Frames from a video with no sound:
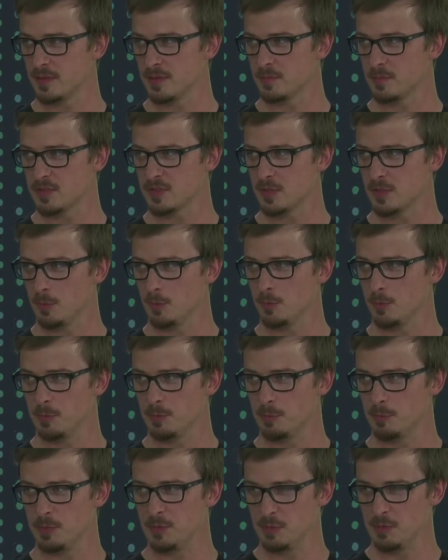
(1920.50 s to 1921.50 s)
So
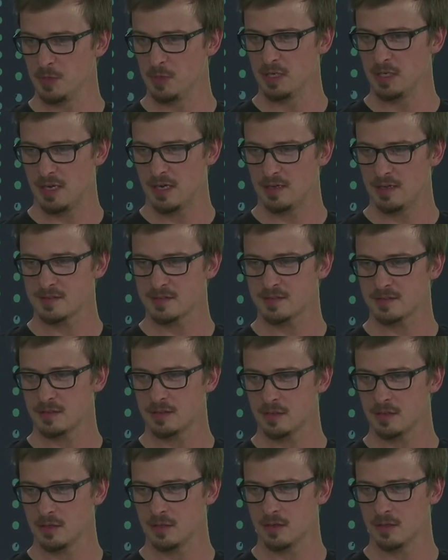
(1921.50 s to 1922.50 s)
we will ask,
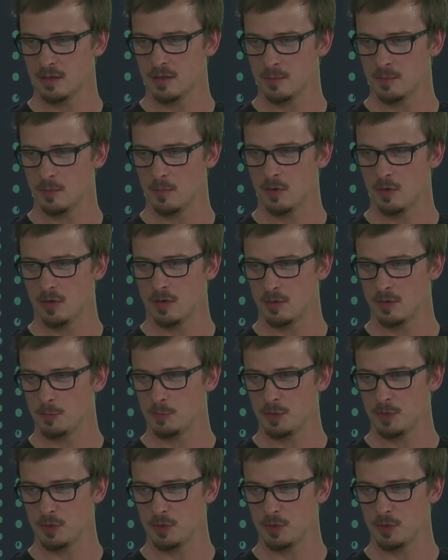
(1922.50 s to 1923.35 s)
or we